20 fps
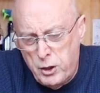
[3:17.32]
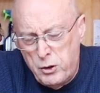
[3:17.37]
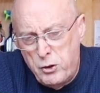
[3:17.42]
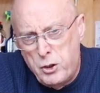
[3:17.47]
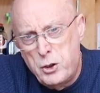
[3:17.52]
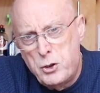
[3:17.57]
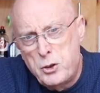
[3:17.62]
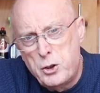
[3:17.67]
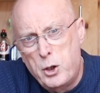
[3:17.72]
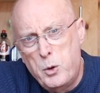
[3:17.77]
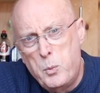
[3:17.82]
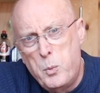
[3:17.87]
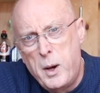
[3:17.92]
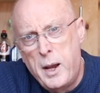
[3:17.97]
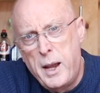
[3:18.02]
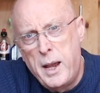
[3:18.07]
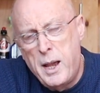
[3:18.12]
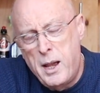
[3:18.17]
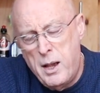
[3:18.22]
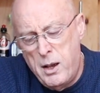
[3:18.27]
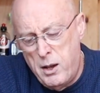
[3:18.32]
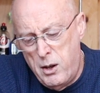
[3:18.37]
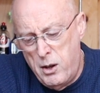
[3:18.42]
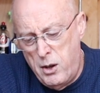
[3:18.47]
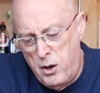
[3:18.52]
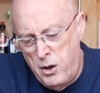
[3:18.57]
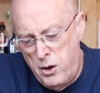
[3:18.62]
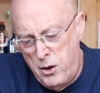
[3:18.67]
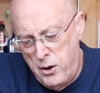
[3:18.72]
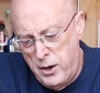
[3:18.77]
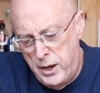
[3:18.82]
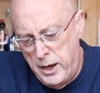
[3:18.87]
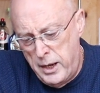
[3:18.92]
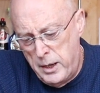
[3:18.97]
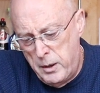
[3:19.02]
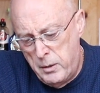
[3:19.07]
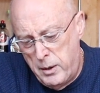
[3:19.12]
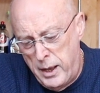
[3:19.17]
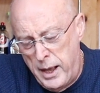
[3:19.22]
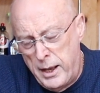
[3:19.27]
issue where
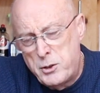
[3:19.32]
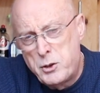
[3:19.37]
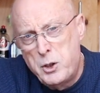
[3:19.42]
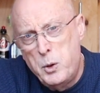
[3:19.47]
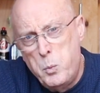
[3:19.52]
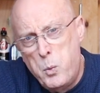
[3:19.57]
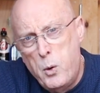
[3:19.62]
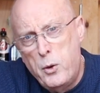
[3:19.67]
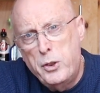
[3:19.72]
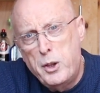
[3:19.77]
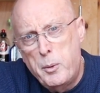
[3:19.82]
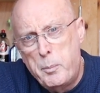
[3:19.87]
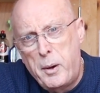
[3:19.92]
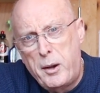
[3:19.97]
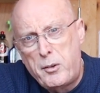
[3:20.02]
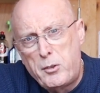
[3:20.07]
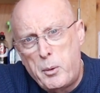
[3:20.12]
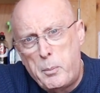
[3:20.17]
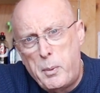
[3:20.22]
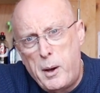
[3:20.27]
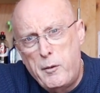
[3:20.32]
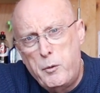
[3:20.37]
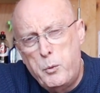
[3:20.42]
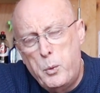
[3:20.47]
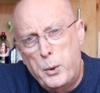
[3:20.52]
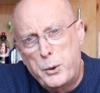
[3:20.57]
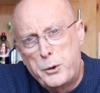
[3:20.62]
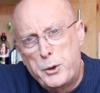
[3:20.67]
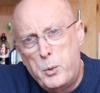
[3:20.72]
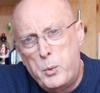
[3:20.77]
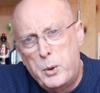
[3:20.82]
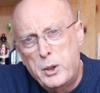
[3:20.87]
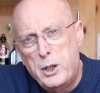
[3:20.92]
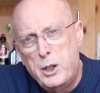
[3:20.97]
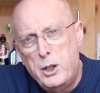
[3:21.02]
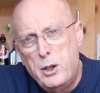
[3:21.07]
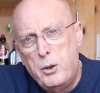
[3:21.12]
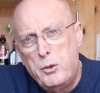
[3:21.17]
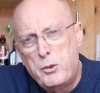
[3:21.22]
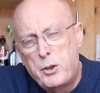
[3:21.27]
I actually want the best of both worlds. I want to
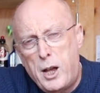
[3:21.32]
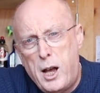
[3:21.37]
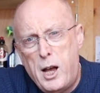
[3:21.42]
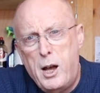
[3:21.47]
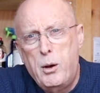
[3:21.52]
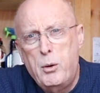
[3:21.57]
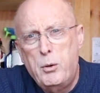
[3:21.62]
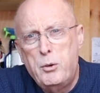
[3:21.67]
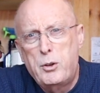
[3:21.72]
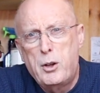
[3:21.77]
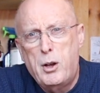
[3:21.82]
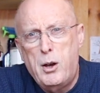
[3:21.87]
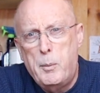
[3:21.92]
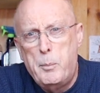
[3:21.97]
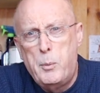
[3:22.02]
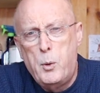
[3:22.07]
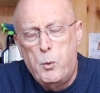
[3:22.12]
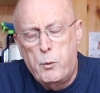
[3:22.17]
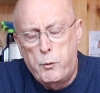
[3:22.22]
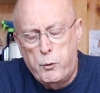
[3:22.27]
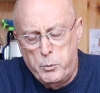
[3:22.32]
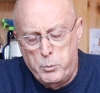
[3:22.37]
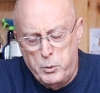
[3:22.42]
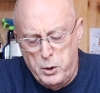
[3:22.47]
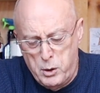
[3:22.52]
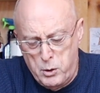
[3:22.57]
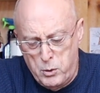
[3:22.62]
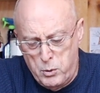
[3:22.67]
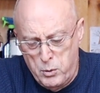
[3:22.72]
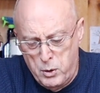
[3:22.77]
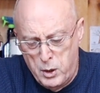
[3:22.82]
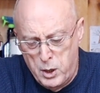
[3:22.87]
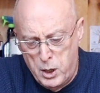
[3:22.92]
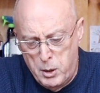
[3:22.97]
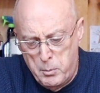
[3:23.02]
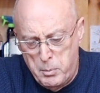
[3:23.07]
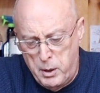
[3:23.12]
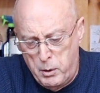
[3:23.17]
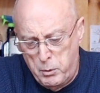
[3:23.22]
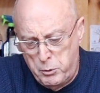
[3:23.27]
use the hose that I bought from you,
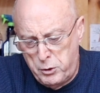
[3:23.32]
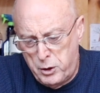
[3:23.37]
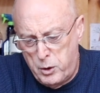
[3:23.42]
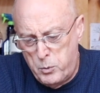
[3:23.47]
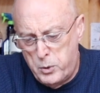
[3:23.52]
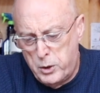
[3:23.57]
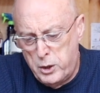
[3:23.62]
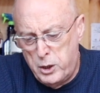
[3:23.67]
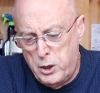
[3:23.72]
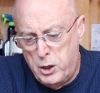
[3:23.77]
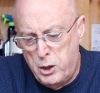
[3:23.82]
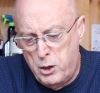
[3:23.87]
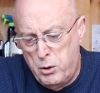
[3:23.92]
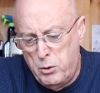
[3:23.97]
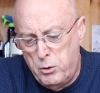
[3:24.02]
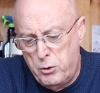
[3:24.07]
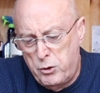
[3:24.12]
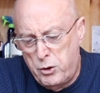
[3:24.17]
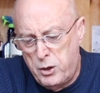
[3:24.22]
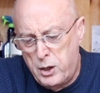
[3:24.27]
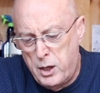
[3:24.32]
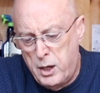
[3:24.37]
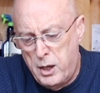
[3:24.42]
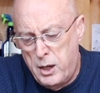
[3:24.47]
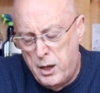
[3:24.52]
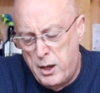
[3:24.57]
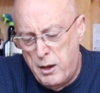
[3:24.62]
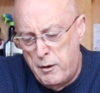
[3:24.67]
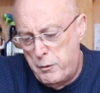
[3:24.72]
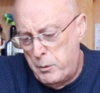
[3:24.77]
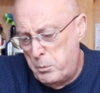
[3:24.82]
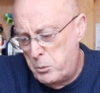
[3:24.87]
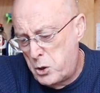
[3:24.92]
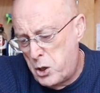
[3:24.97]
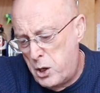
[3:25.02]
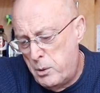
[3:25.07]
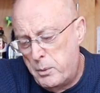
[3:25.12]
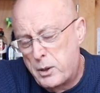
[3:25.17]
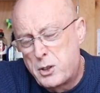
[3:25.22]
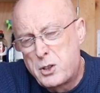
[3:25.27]
but also want to use from
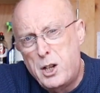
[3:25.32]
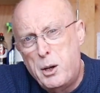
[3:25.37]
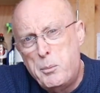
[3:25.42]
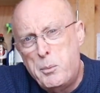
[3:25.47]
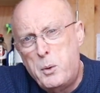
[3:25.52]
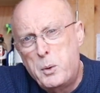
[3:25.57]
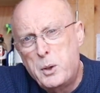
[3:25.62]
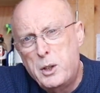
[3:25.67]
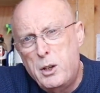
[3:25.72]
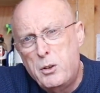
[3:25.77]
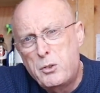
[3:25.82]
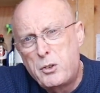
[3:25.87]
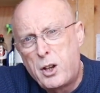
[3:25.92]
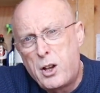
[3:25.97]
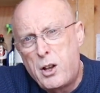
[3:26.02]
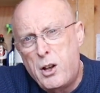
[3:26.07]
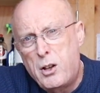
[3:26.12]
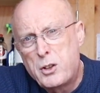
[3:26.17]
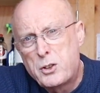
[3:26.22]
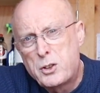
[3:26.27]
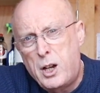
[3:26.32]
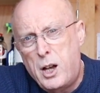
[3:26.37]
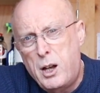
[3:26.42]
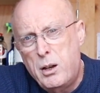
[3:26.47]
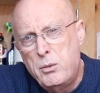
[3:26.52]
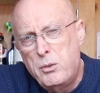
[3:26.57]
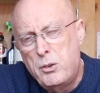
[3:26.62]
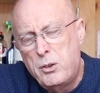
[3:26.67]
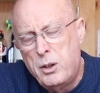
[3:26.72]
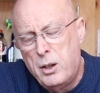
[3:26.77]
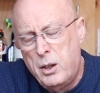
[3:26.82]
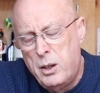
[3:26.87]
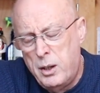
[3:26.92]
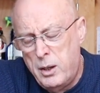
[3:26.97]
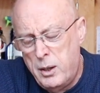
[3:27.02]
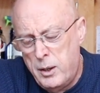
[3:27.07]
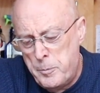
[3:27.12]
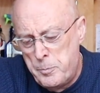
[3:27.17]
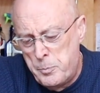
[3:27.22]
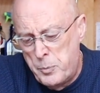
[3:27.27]
time to time I want to use the Karcher hose.
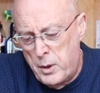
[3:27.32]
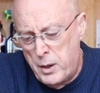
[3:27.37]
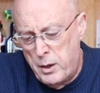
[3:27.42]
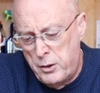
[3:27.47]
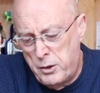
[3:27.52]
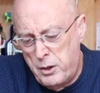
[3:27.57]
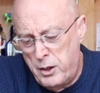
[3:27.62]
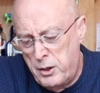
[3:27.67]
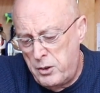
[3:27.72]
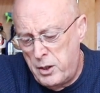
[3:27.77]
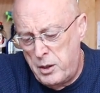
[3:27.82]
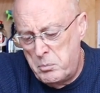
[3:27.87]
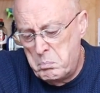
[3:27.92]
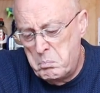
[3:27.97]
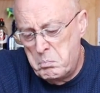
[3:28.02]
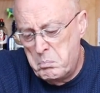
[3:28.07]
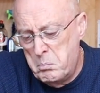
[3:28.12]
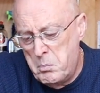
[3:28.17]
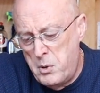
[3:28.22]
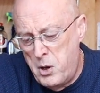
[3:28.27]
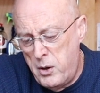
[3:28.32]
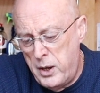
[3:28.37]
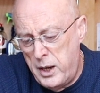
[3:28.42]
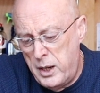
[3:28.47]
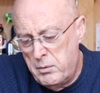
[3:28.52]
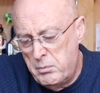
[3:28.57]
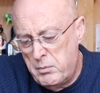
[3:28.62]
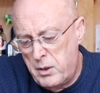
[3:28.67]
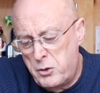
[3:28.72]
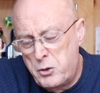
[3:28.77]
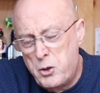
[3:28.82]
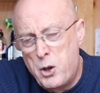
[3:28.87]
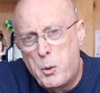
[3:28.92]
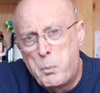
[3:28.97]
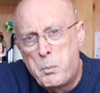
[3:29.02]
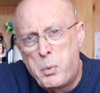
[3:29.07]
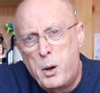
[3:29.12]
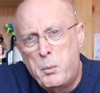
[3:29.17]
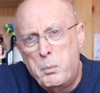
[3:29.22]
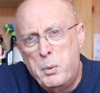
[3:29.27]
So he said, Martin, that's
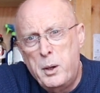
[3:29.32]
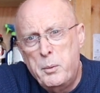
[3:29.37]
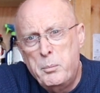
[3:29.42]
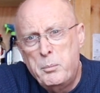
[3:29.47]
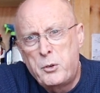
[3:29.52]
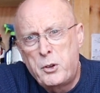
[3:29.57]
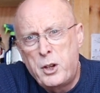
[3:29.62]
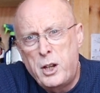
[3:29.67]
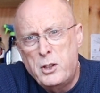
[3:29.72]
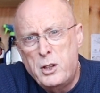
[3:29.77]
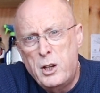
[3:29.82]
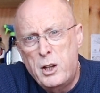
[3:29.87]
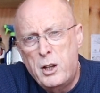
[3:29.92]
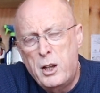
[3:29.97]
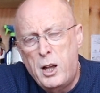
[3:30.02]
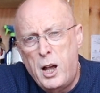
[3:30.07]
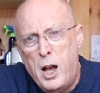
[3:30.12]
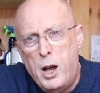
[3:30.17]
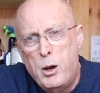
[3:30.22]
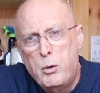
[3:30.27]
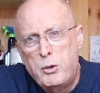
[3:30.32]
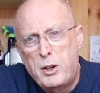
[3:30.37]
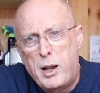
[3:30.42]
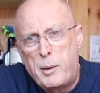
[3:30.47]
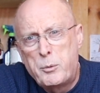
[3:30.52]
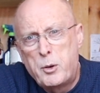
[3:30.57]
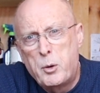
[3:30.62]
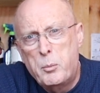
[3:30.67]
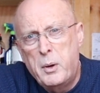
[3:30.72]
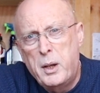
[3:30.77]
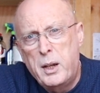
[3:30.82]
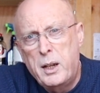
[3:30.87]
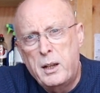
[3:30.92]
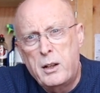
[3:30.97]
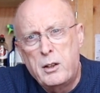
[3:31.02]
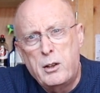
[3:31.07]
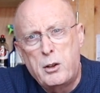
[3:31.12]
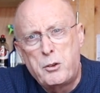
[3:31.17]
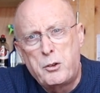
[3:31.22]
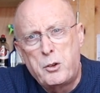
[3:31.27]
not a problem, send your hose up to me
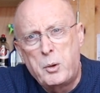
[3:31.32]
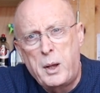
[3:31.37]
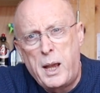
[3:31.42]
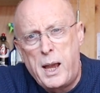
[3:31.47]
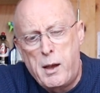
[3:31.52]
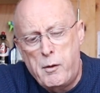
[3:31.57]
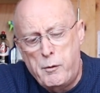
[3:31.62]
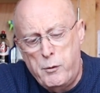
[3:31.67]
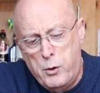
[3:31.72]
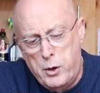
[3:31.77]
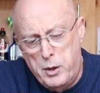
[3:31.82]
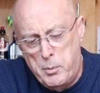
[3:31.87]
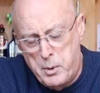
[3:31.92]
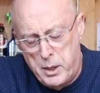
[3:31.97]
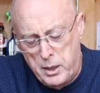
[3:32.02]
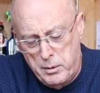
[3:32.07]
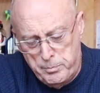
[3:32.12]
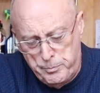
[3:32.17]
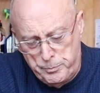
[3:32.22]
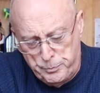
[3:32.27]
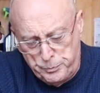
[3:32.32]
and I'll sort it out for you, mate.